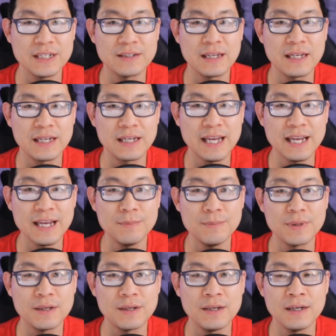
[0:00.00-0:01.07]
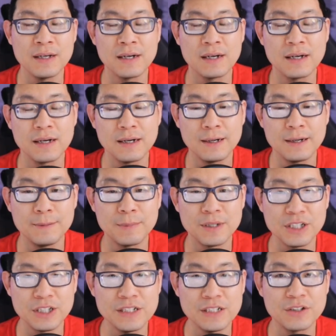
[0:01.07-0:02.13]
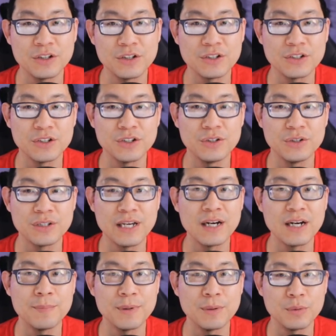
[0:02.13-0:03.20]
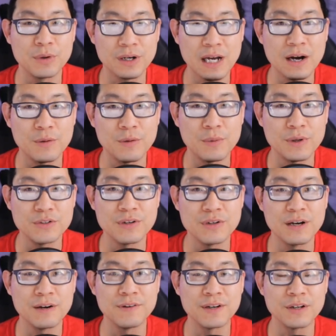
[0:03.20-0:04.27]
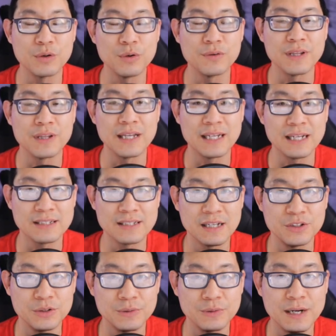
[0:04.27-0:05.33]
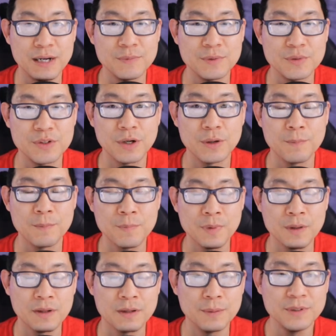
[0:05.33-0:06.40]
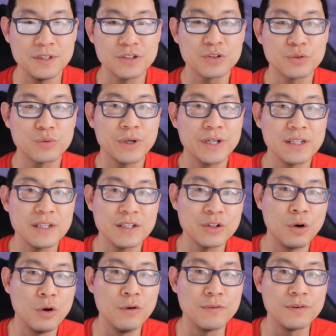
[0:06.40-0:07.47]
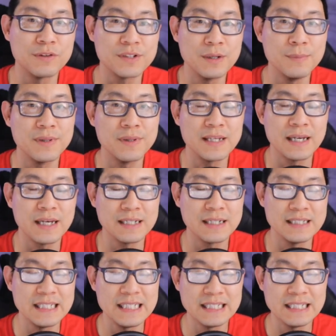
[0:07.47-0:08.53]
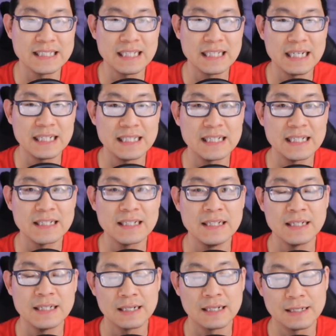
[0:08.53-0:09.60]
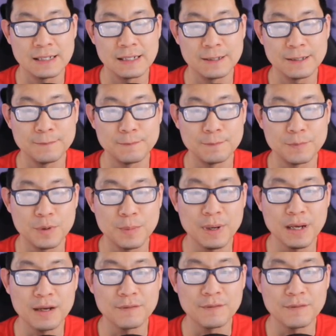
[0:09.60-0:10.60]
that it can be much easier to get up and work out once you have a goal that excites you, right? And so let me just quickly go over some of the ideas that I think you may have